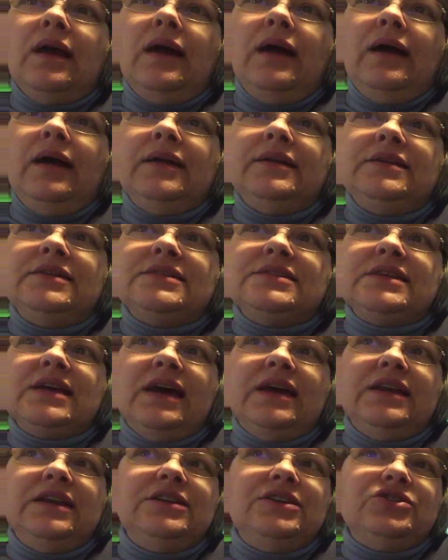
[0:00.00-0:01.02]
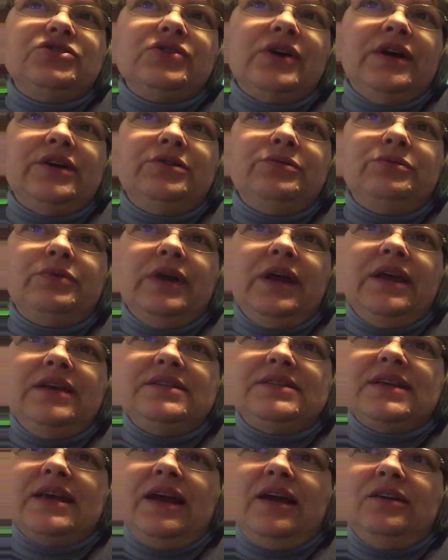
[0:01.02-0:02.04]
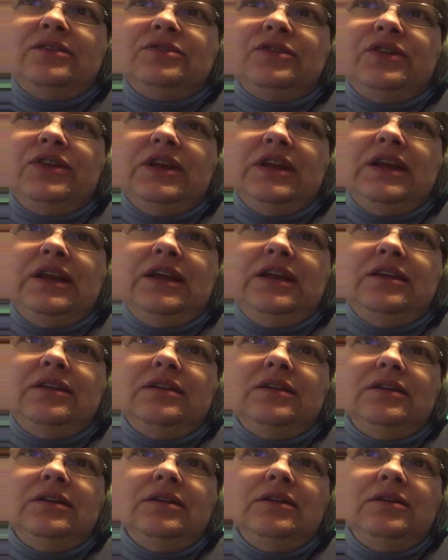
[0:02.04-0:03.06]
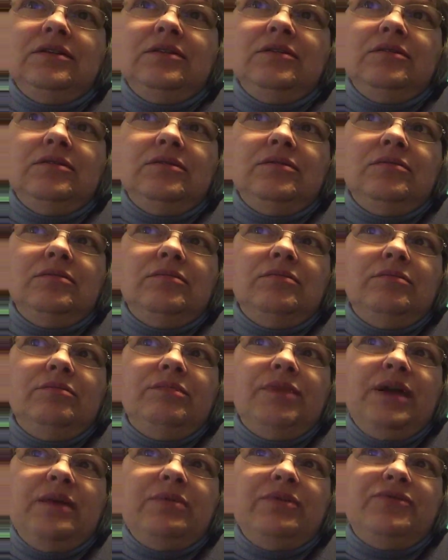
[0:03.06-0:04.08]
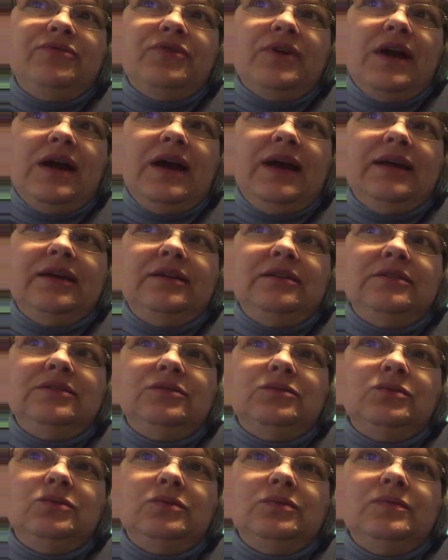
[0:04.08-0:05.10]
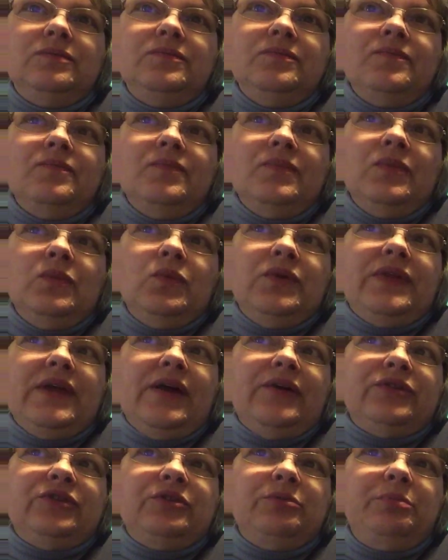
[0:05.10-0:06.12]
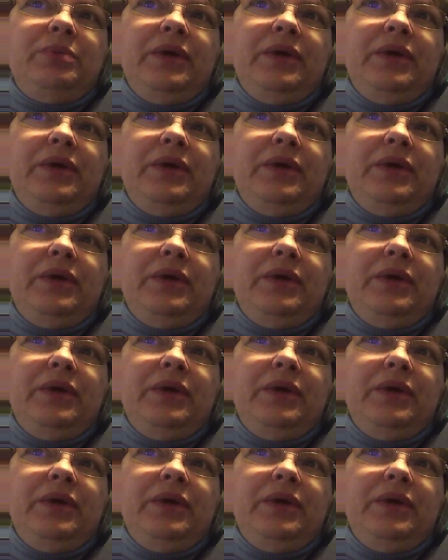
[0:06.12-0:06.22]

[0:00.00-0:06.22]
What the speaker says: I decided to try to raise out the baby fry without the